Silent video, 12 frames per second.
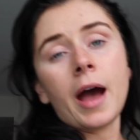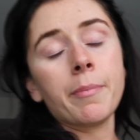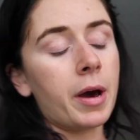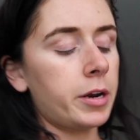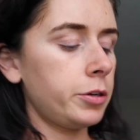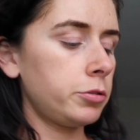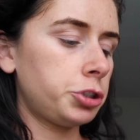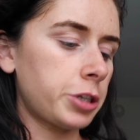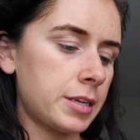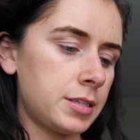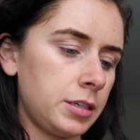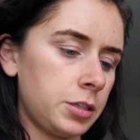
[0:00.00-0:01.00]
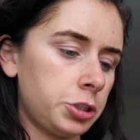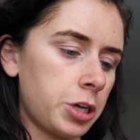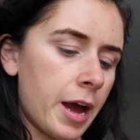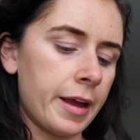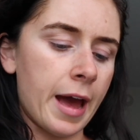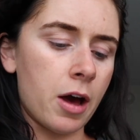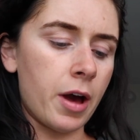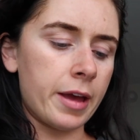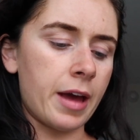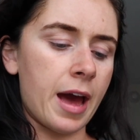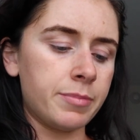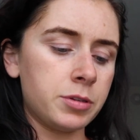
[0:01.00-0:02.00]
I bought a new dressing to try out.
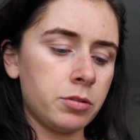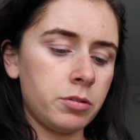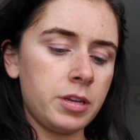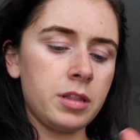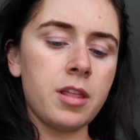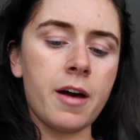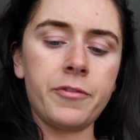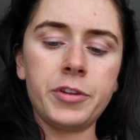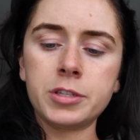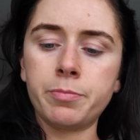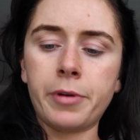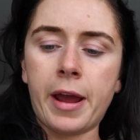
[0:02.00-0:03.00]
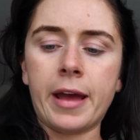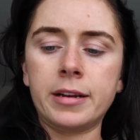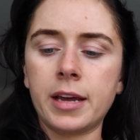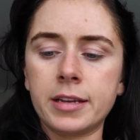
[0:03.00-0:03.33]
I absolutely love this brand.